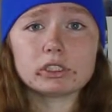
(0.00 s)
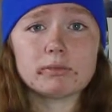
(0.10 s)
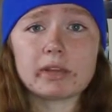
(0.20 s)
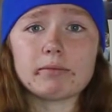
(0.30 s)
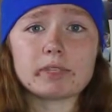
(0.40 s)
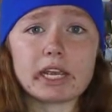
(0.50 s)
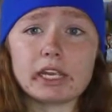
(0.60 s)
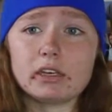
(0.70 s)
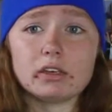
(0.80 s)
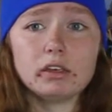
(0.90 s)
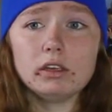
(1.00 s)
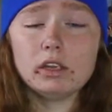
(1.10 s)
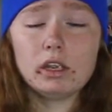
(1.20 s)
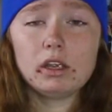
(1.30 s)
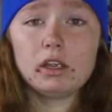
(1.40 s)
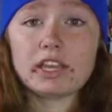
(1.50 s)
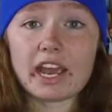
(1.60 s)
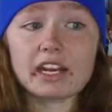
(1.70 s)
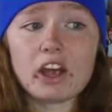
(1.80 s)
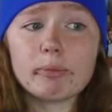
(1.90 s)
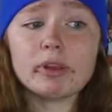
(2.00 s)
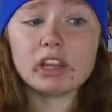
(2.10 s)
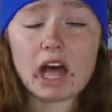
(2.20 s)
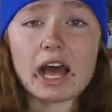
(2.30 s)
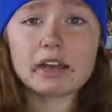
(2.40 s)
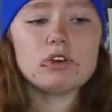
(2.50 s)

Sometimes that can help a lot.